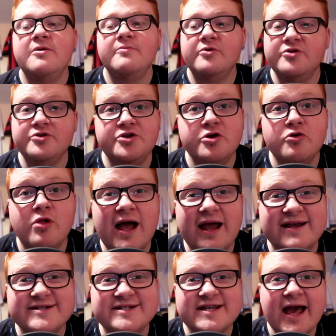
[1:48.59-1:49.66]
But they do
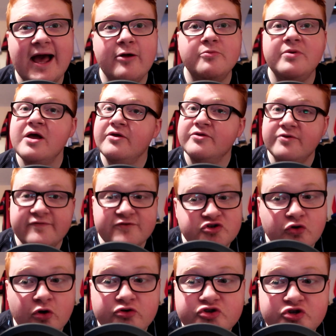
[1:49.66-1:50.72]
like a scalp. They've
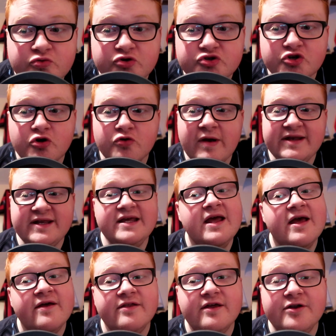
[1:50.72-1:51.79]
drawn to us
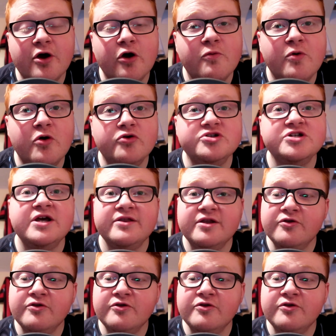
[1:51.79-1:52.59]
already. They're no mugs.